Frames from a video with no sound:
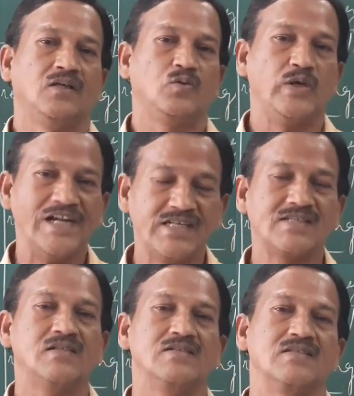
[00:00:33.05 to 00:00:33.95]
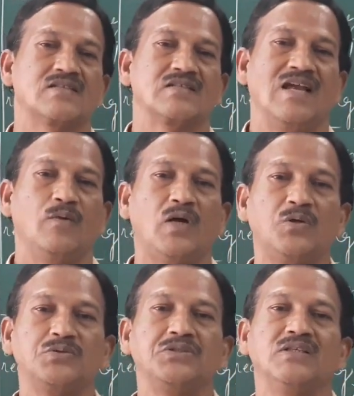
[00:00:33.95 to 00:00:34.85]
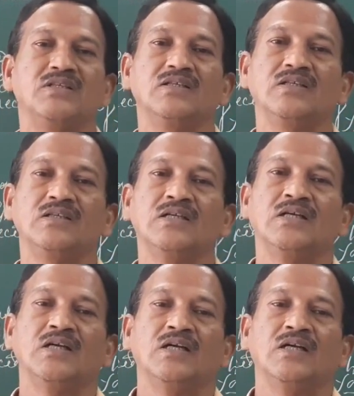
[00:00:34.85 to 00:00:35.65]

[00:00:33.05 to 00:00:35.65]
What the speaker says: we had discussed about the